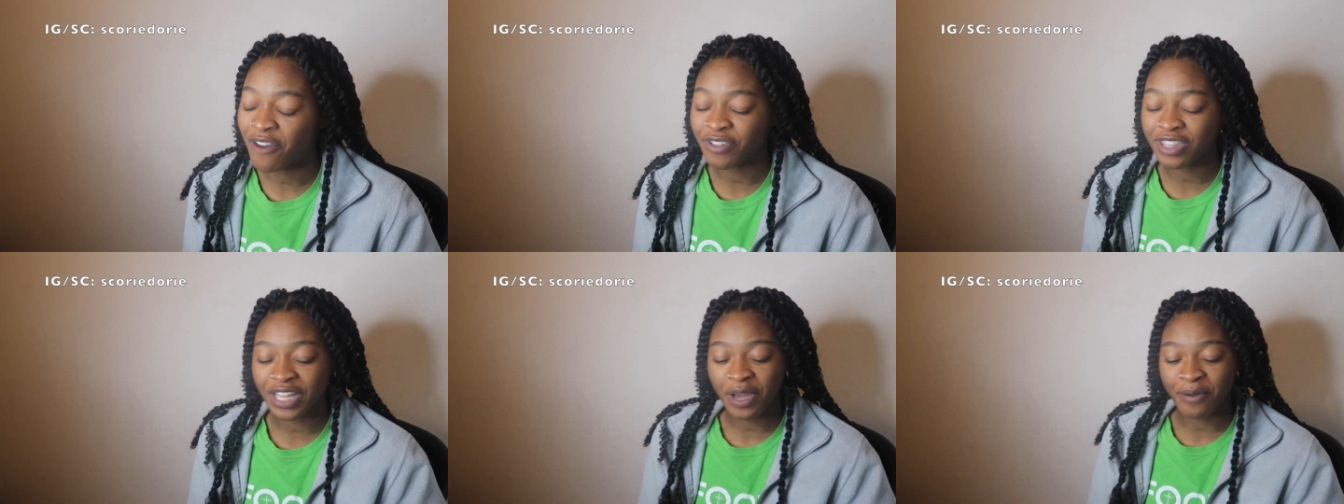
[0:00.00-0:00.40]

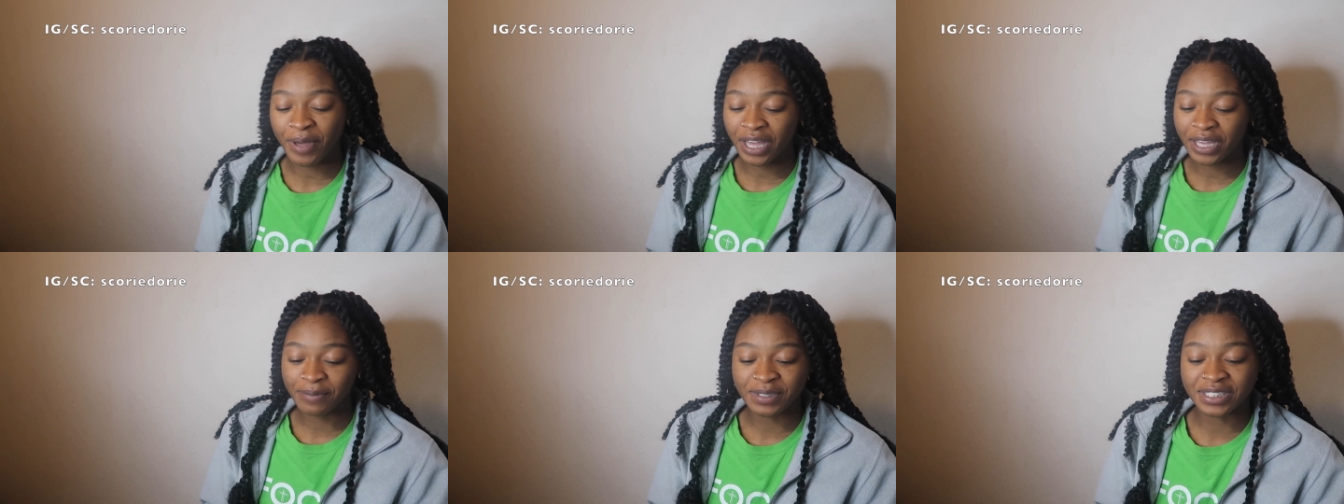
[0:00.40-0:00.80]
everything
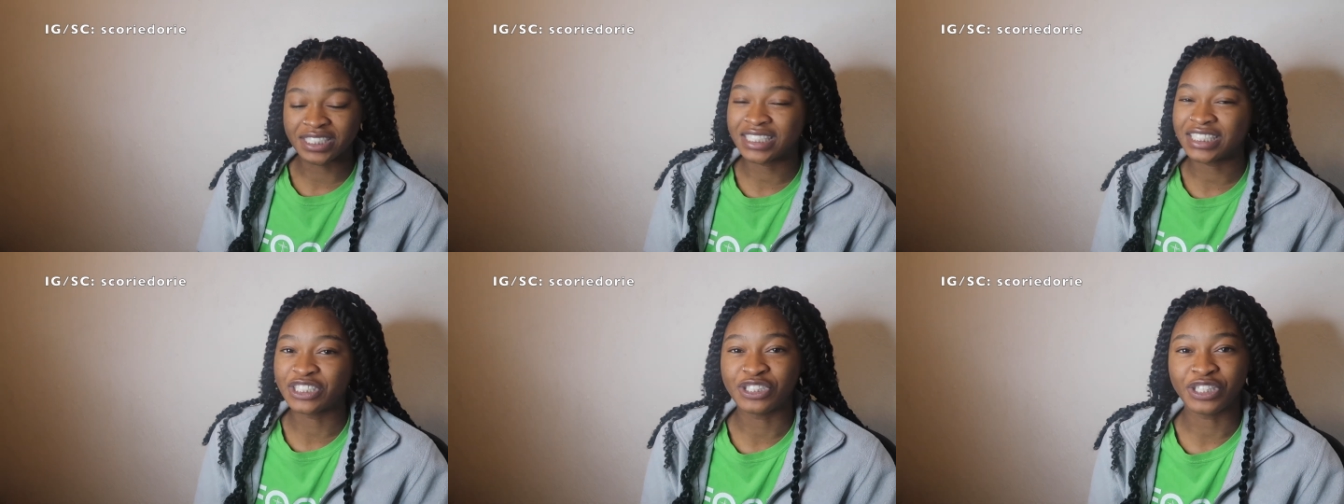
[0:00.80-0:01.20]
about him is
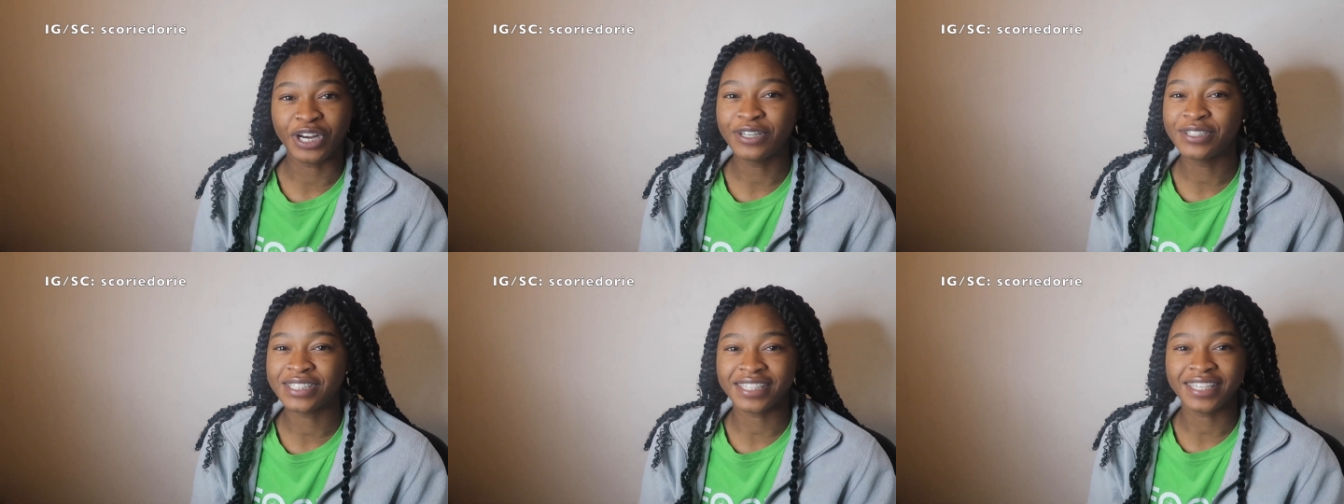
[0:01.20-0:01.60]
just
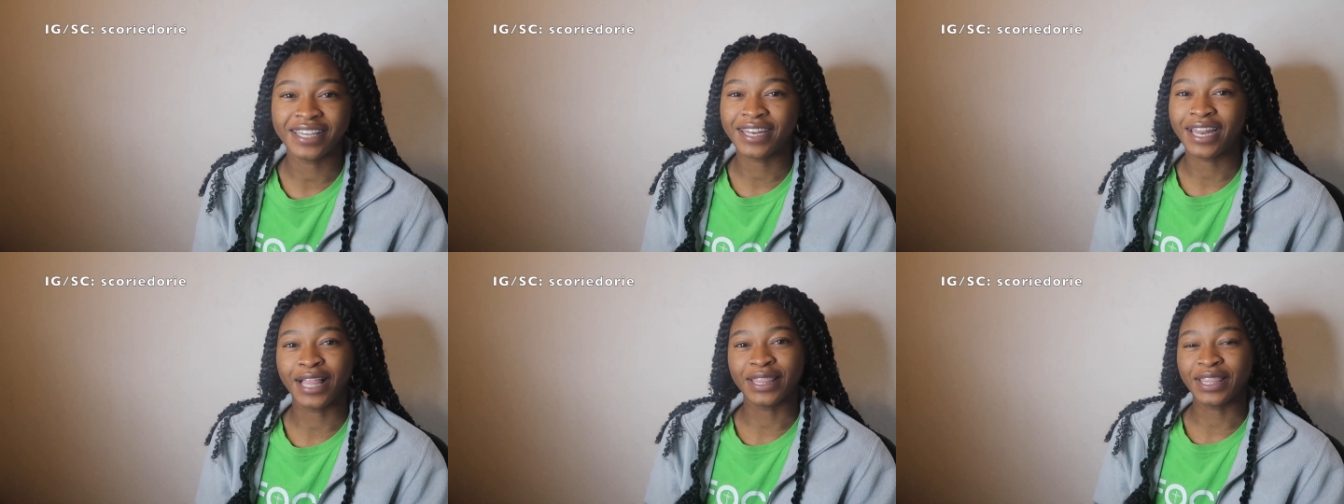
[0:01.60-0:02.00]
jersey
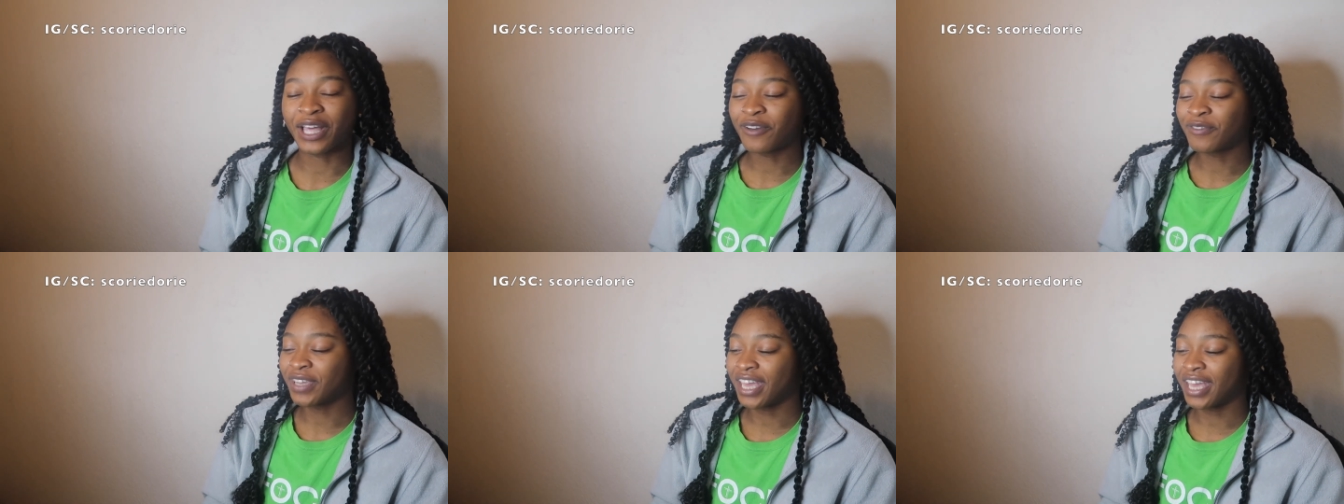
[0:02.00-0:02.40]
and I
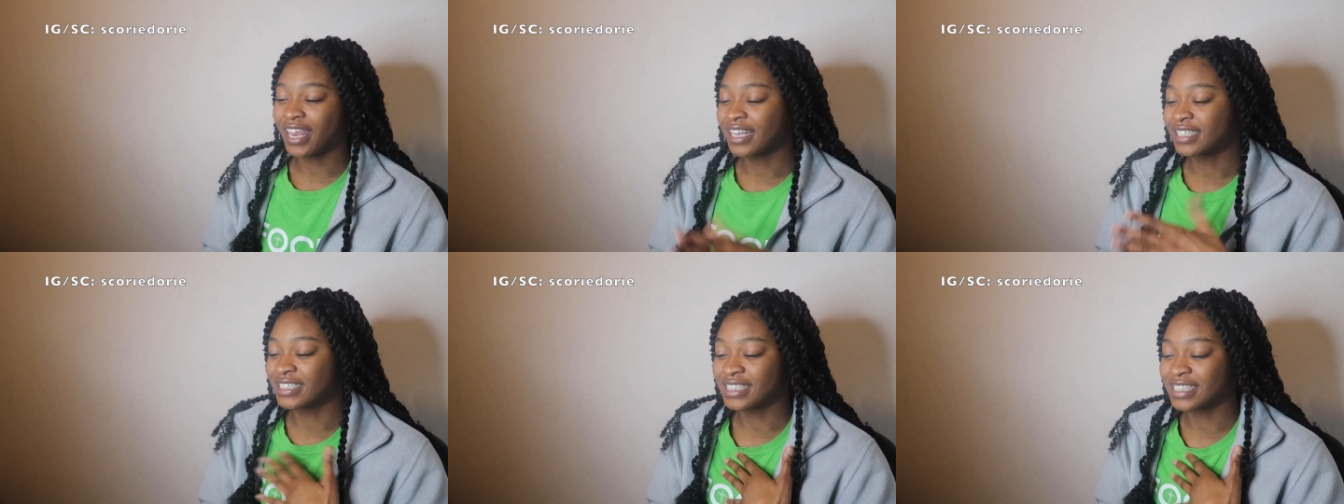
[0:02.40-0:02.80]
love
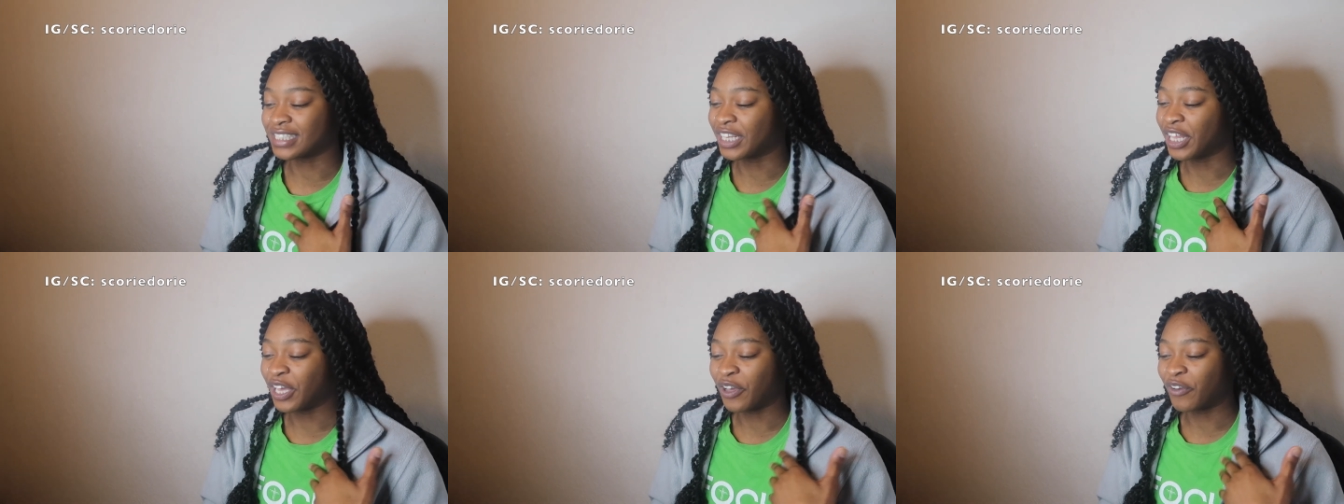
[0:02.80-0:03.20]
that I
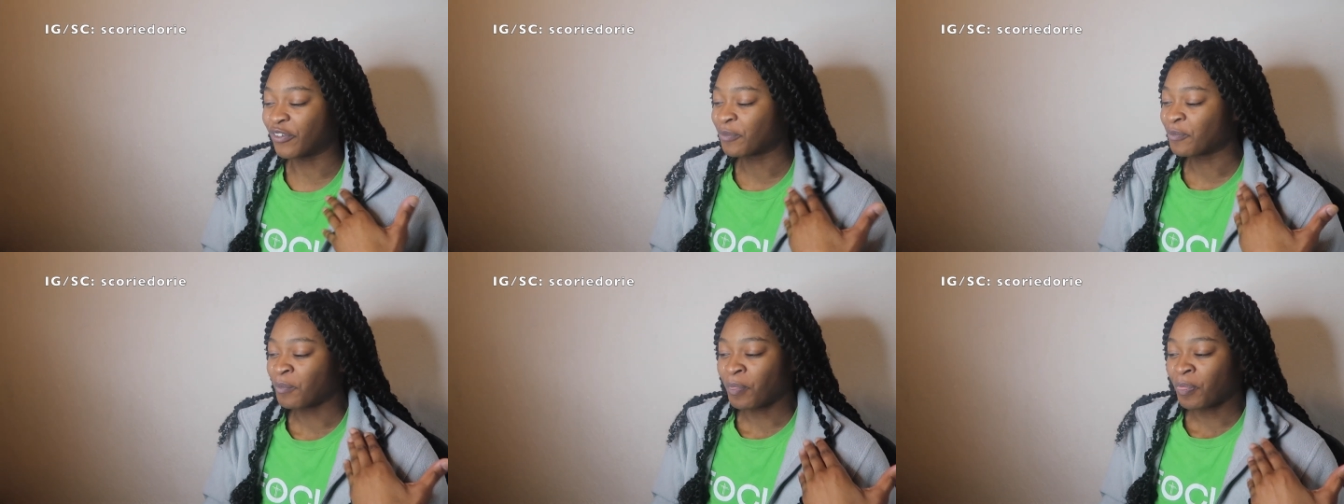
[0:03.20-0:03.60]
just love